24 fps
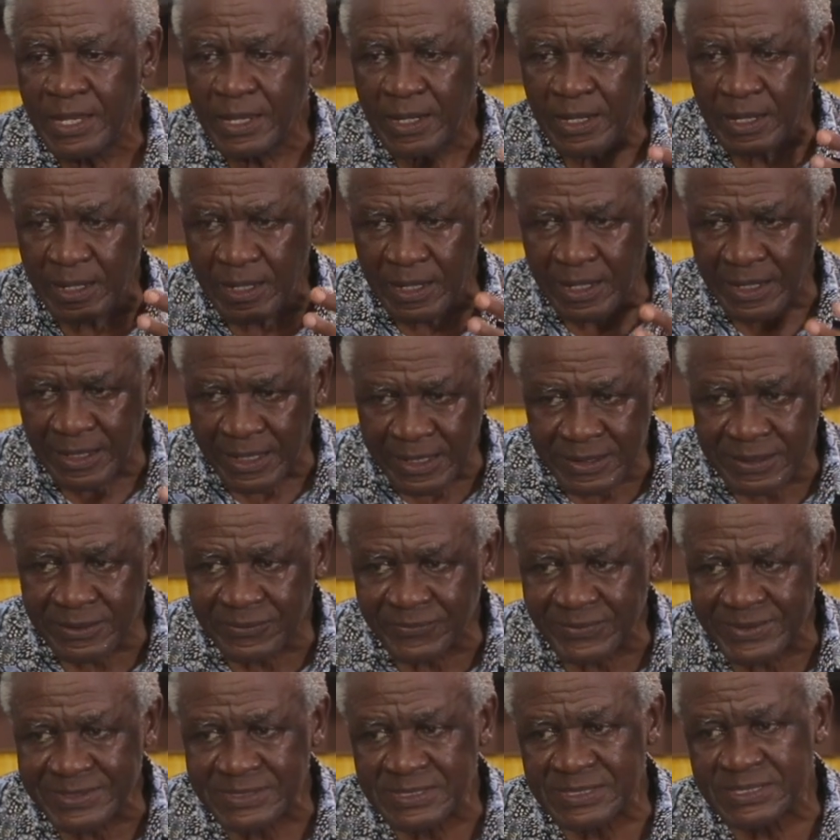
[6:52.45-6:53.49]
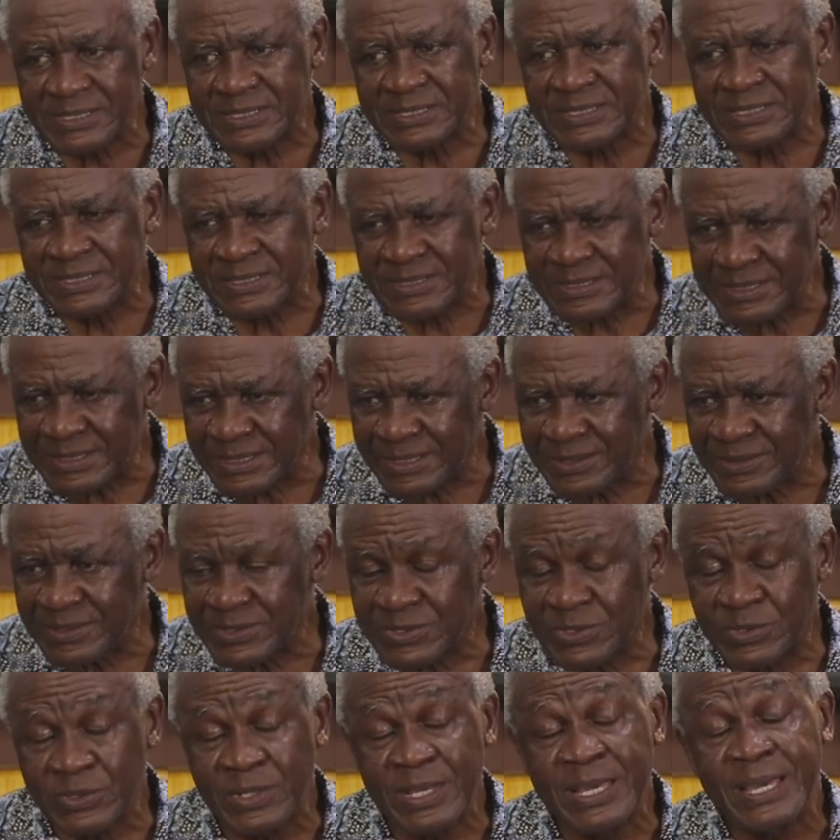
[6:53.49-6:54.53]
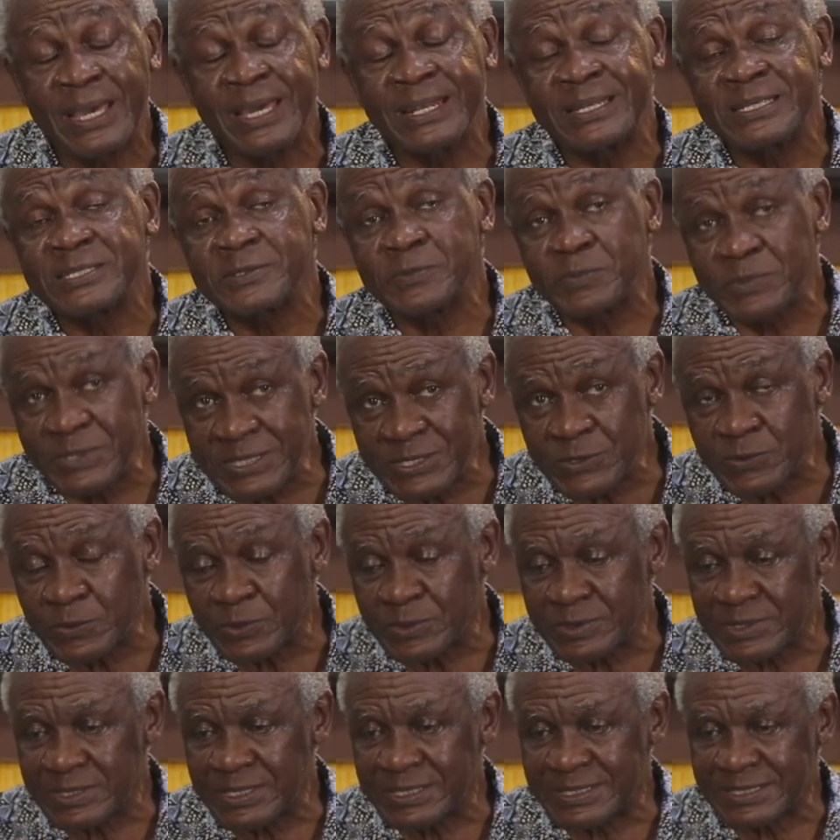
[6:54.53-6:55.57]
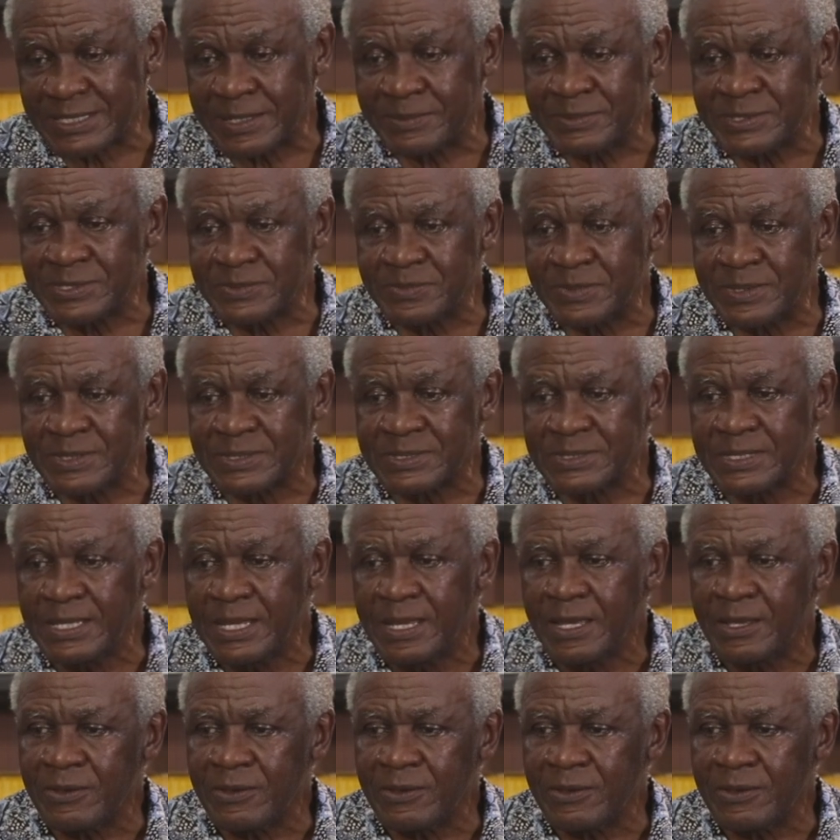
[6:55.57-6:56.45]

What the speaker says: health facilities, recreation, and spiritual establishments,